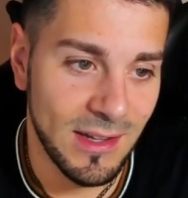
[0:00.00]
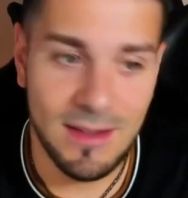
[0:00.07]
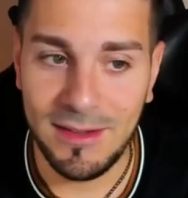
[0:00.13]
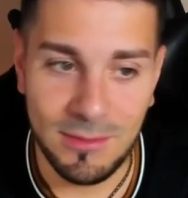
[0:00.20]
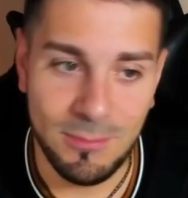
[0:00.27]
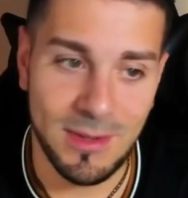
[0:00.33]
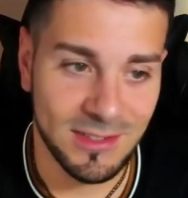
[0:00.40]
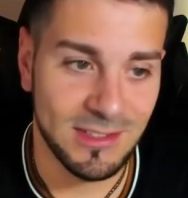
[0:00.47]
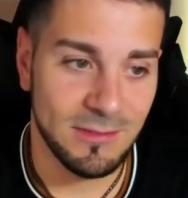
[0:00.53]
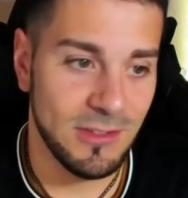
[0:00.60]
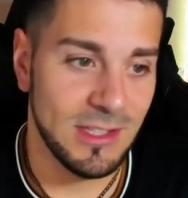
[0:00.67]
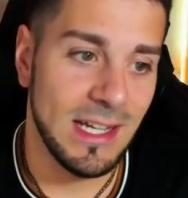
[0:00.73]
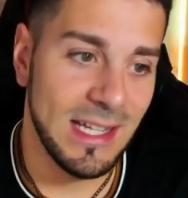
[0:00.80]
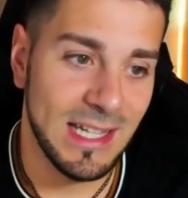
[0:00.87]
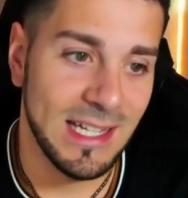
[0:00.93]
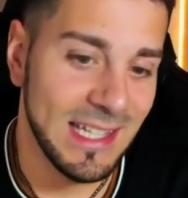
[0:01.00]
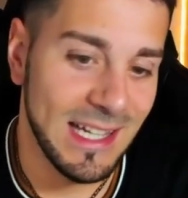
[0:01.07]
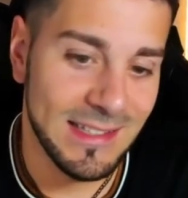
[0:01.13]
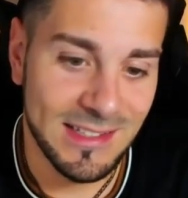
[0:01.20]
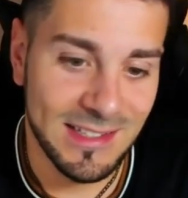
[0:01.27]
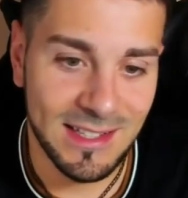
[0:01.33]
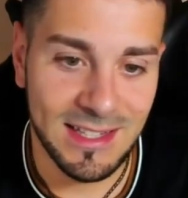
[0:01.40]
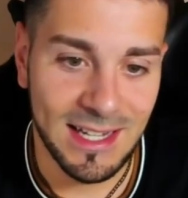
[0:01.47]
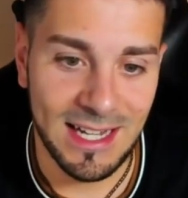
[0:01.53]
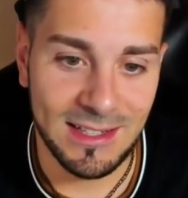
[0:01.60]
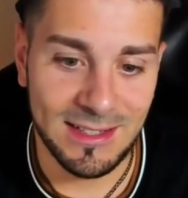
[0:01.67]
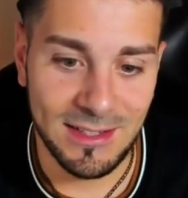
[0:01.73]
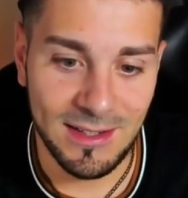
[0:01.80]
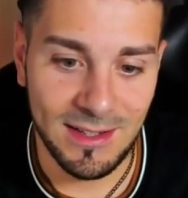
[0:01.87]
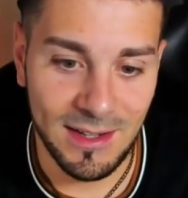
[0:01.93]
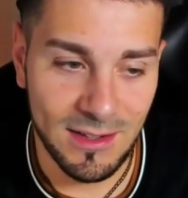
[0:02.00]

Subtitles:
specifically against the knight.